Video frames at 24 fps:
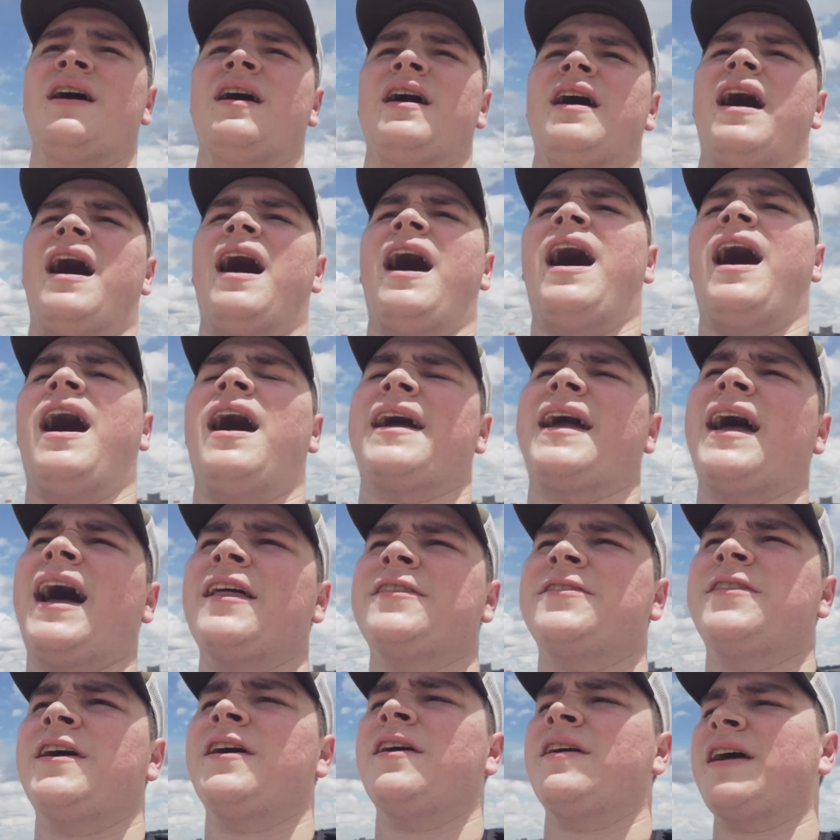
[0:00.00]

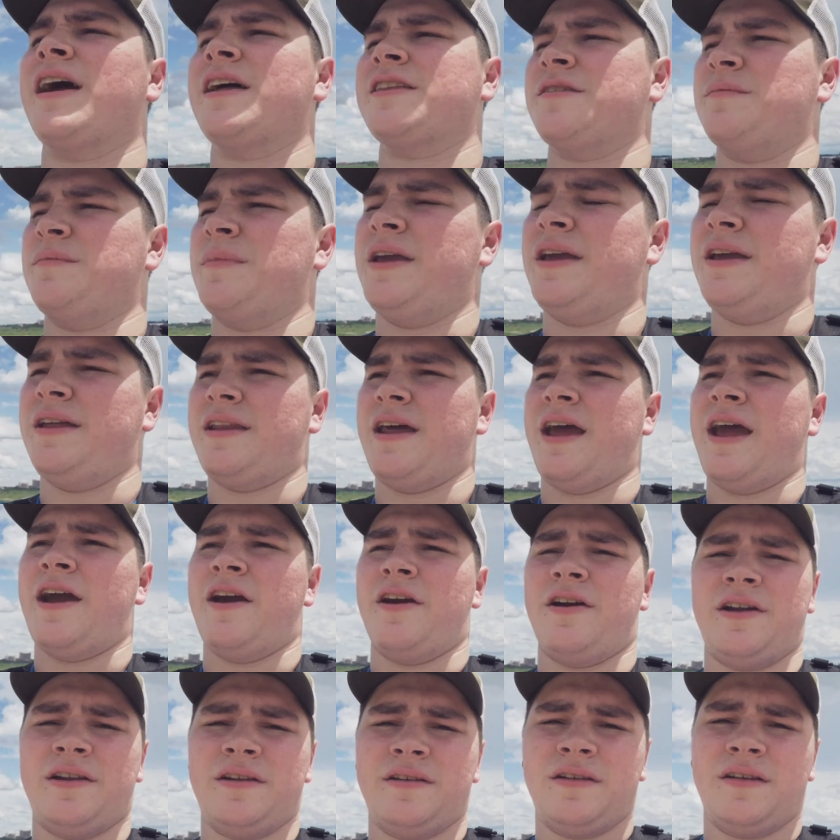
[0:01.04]
Got there, got to meet
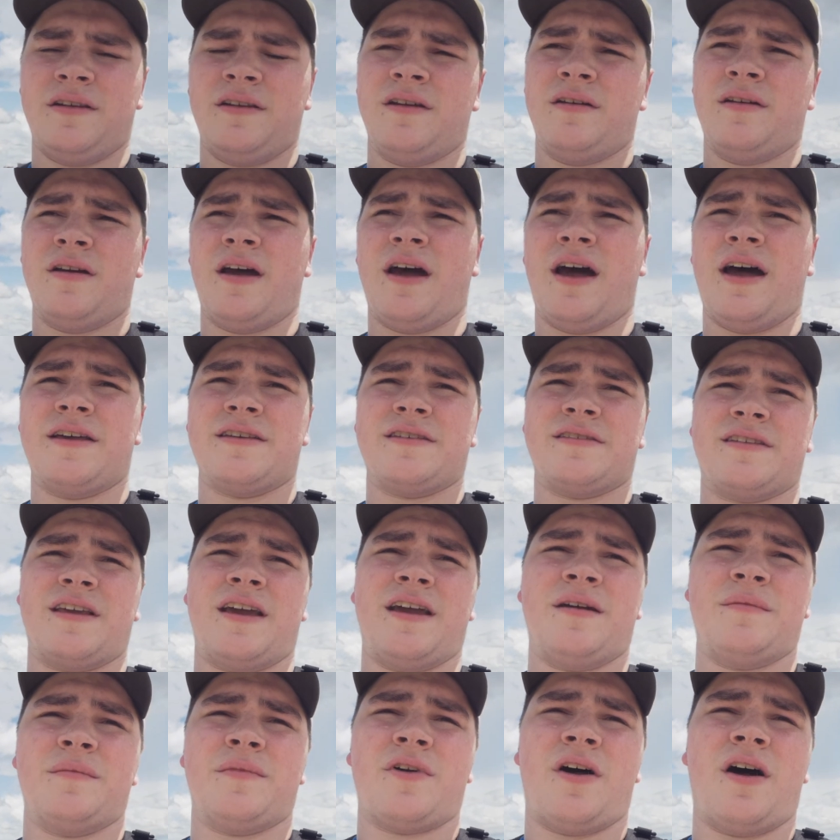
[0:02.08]
Aaron. His
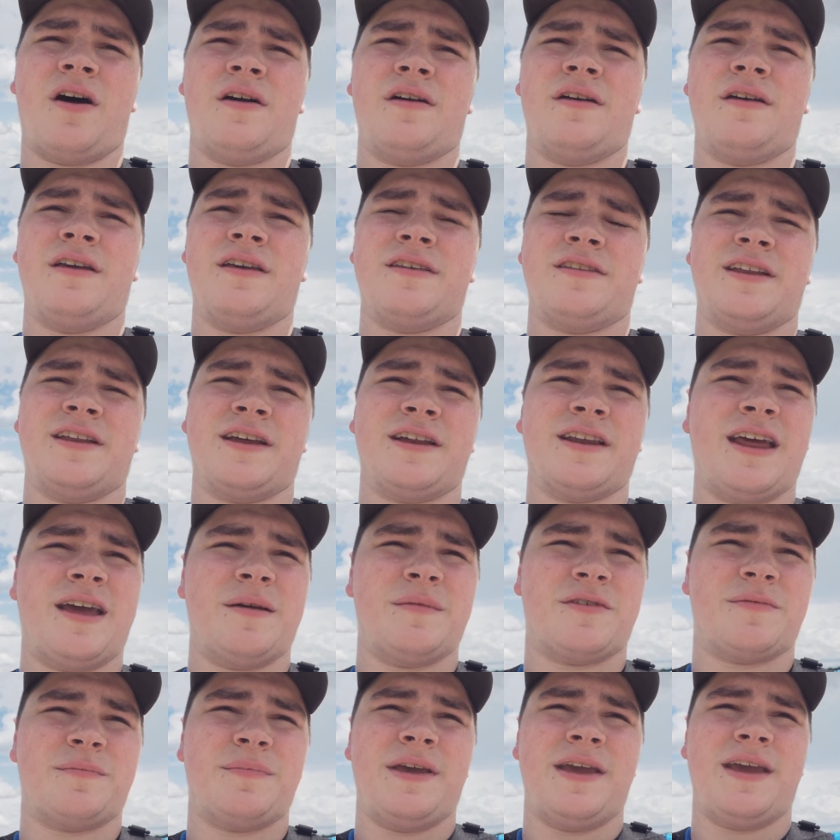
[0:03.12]
nickname
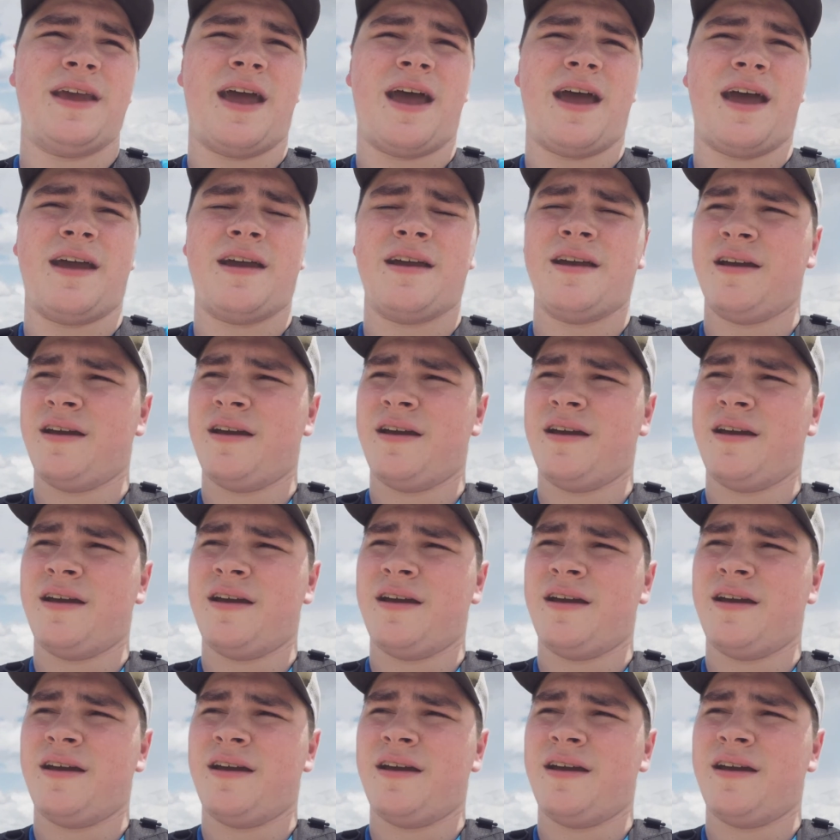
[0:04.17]
is PA.